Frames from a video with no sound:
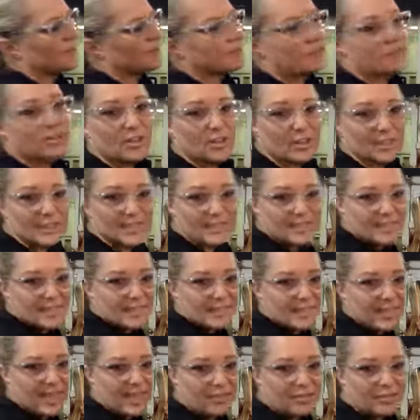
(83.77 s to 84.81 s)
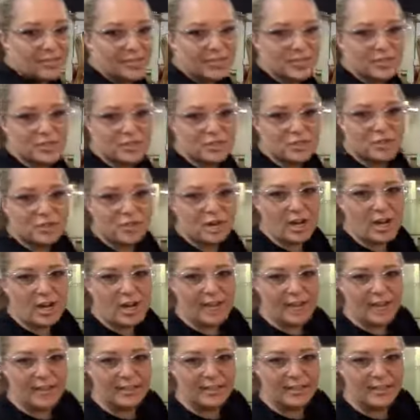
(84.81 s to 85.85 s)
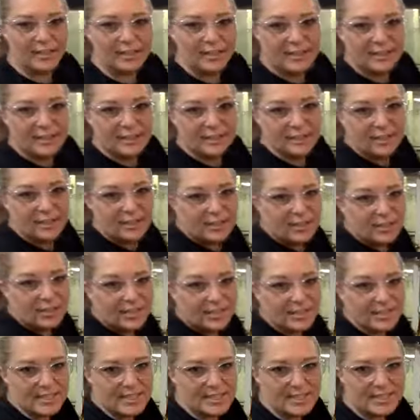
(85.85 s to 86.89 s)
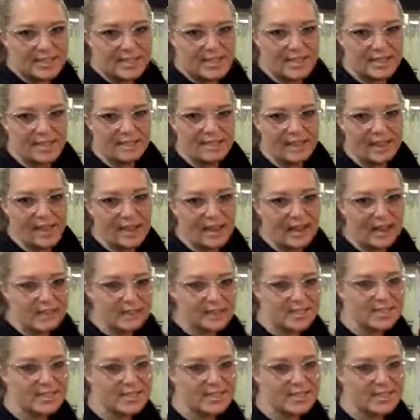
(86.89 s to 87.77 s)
So you can see now that it's dry, you can see that